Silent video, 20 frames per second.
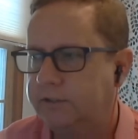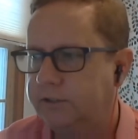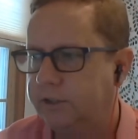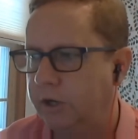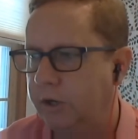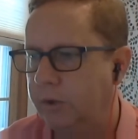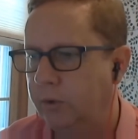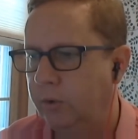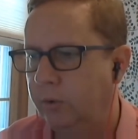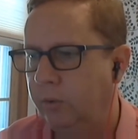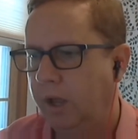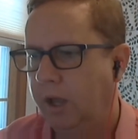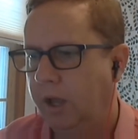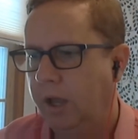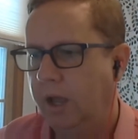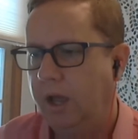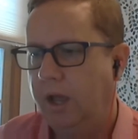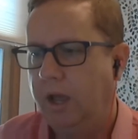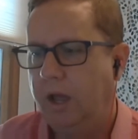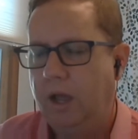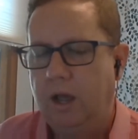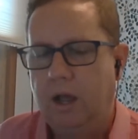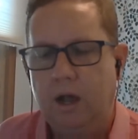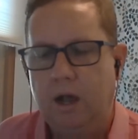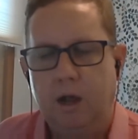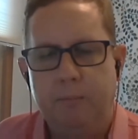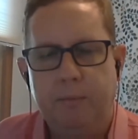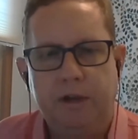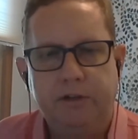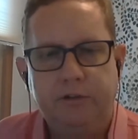So
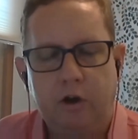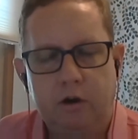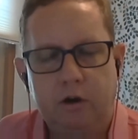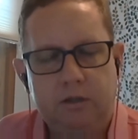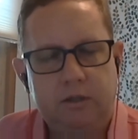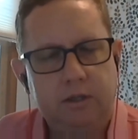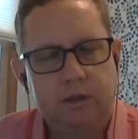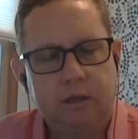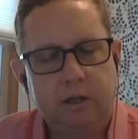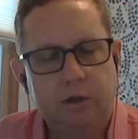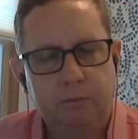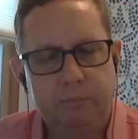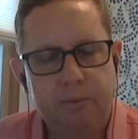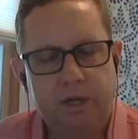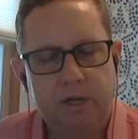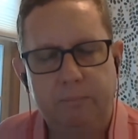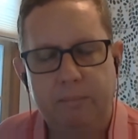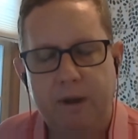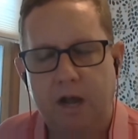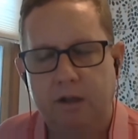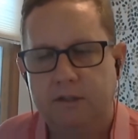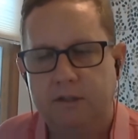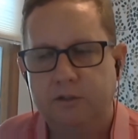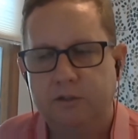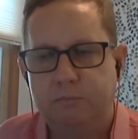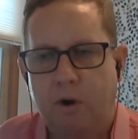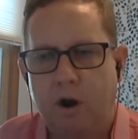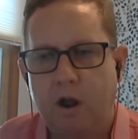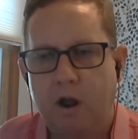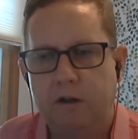I talked a little bit about this
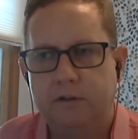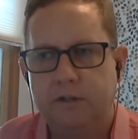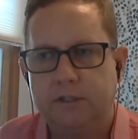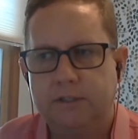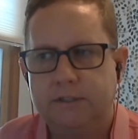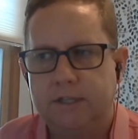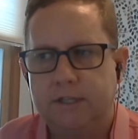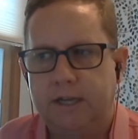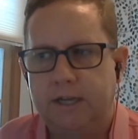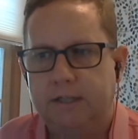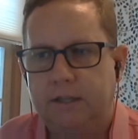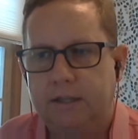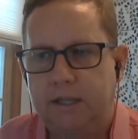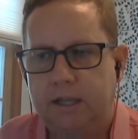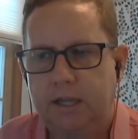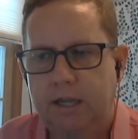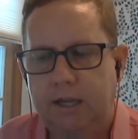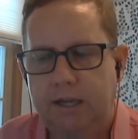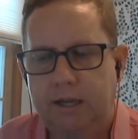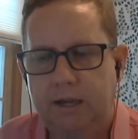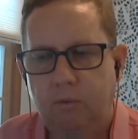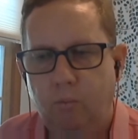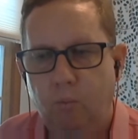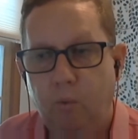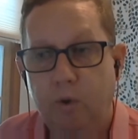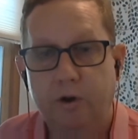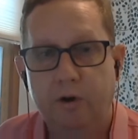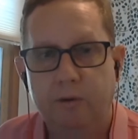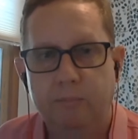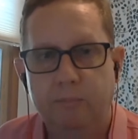project at the
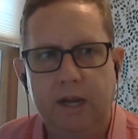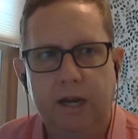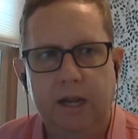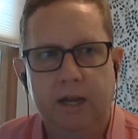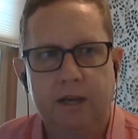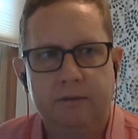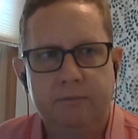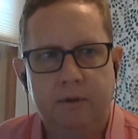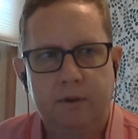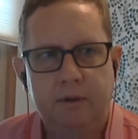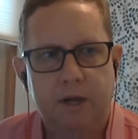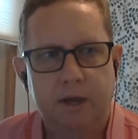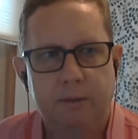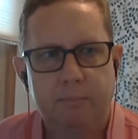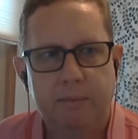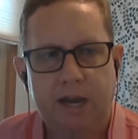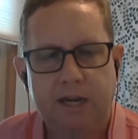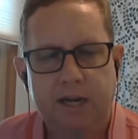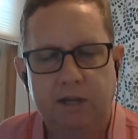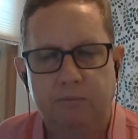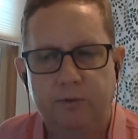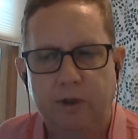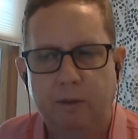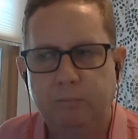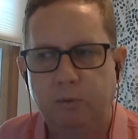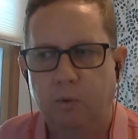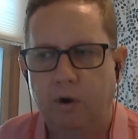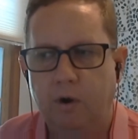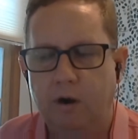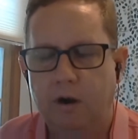winter meeting back in
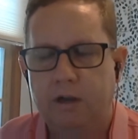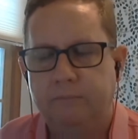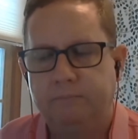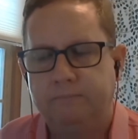February.